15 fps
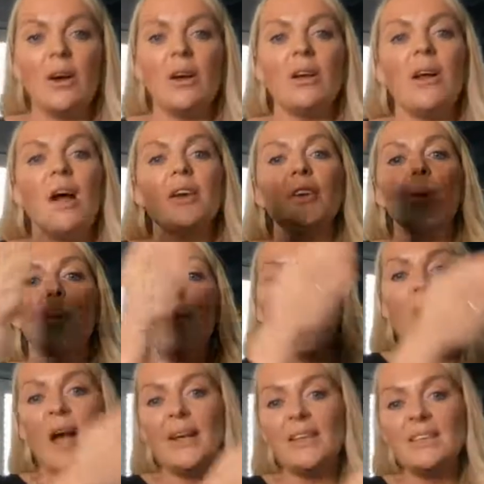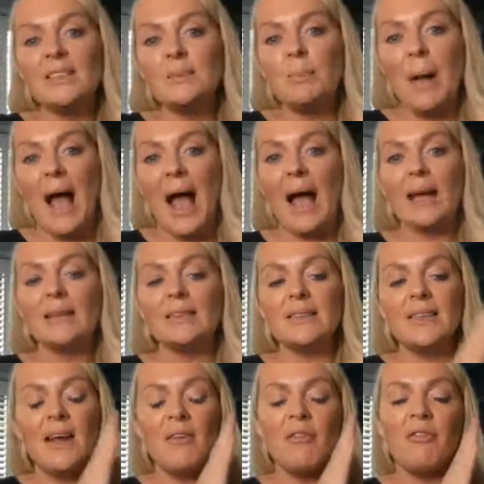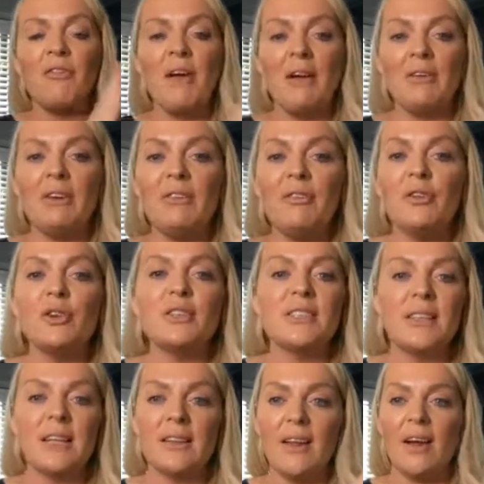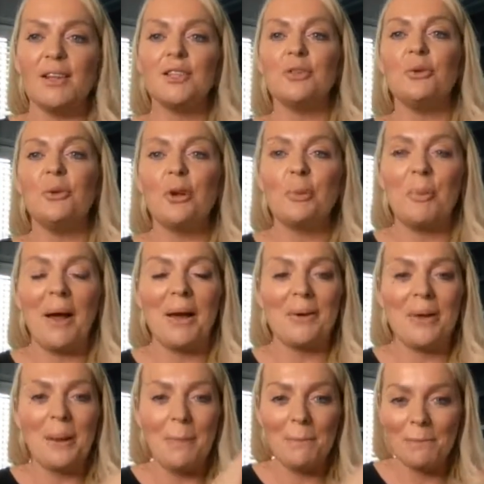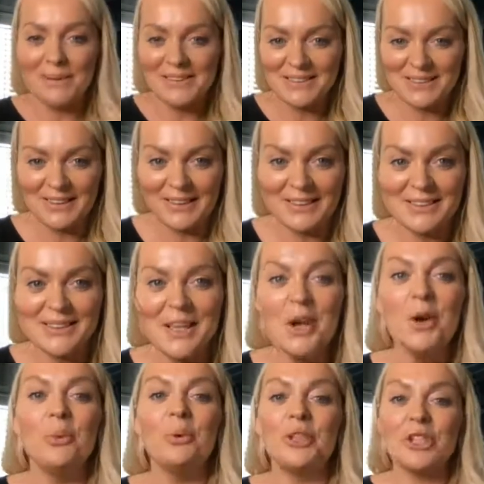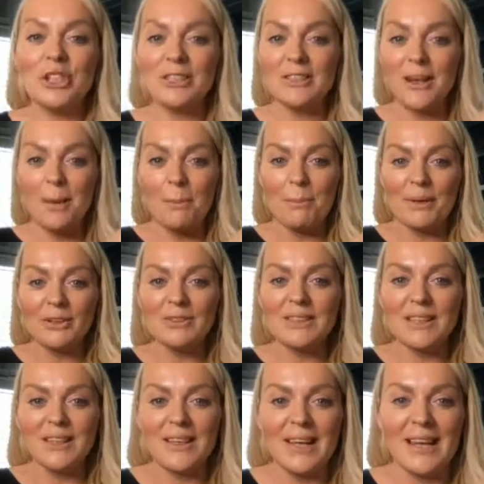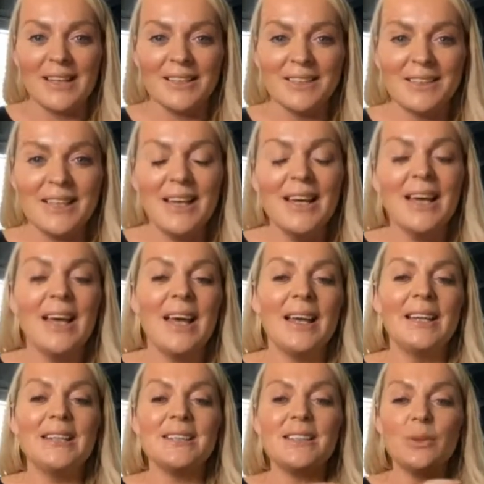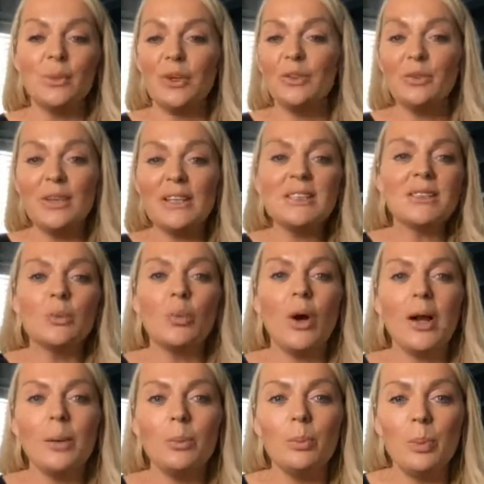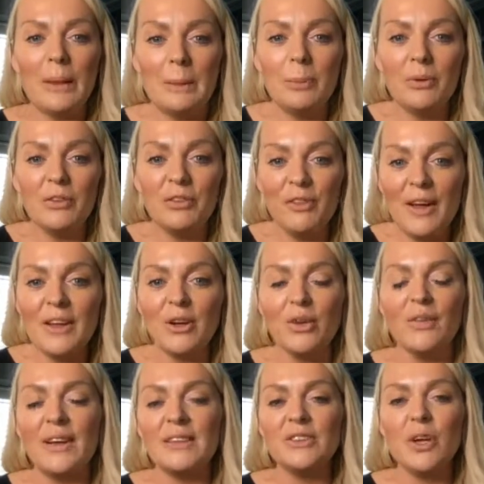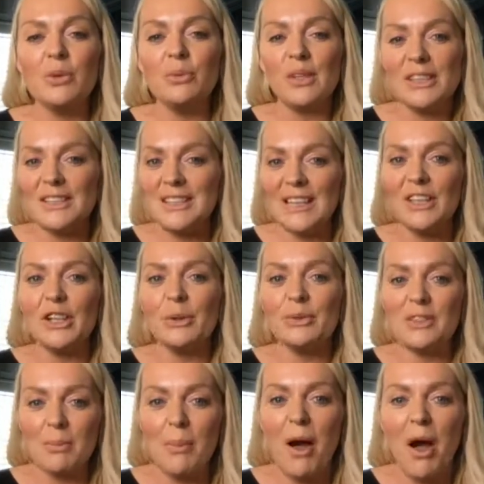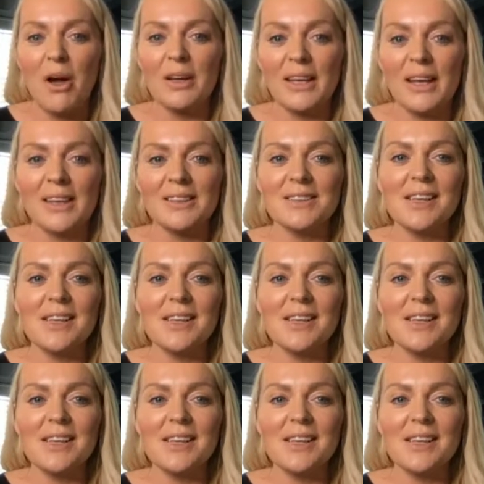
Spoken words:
kind of winds back to that very first thing that I talk about in business, which is building a list. And it's the one reason why people fail. They don't continue to market.